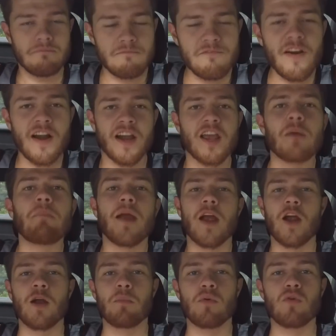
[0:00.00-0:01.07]
very
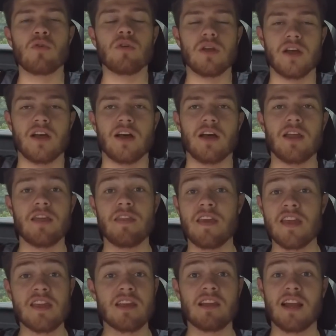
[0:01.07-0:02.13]
comparable in the end.